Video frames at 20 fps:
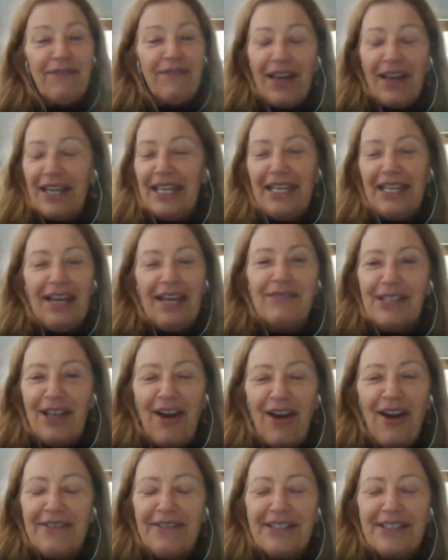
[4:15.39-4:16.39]
Like, he loves
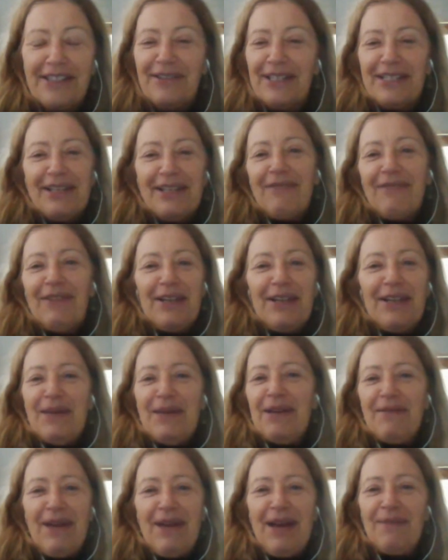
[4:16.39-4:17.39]
life, so it's lovely to
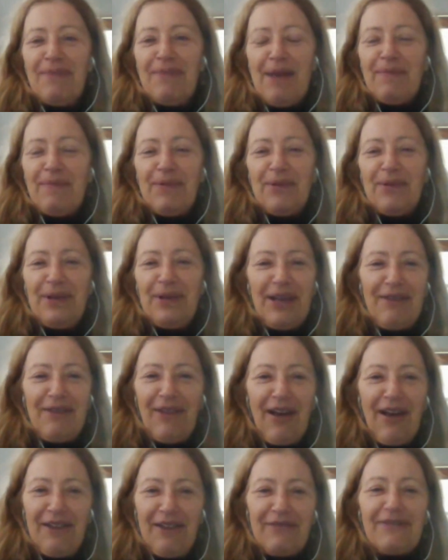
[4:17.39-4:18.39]
be around people who love
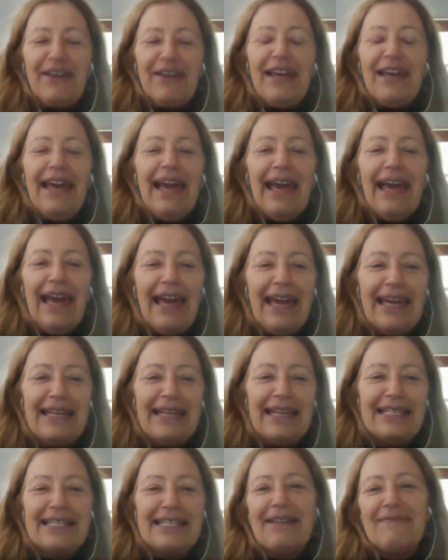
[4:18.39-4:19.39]
life,
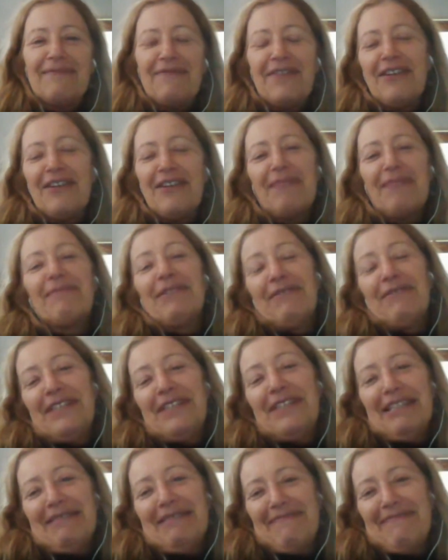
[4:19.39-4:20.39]
and very
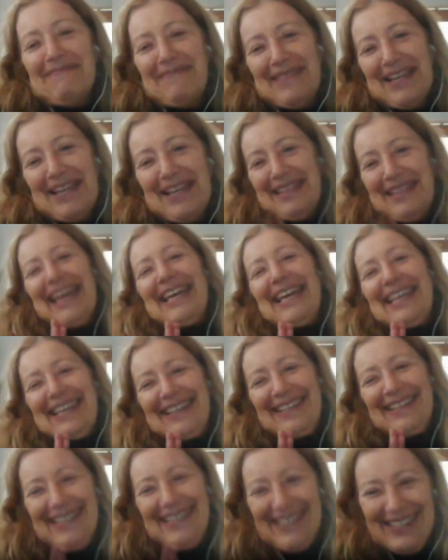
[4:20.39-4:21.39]
uplifting. So thank
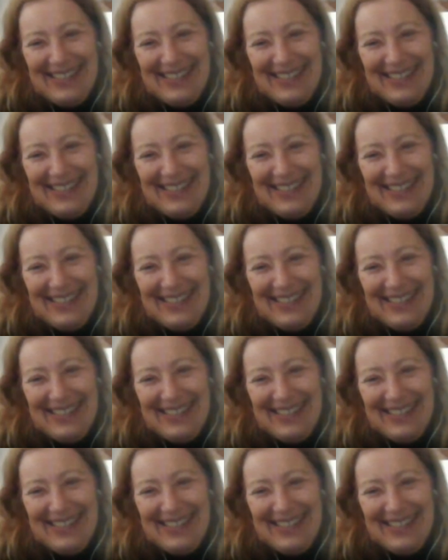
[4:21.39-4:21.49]
you.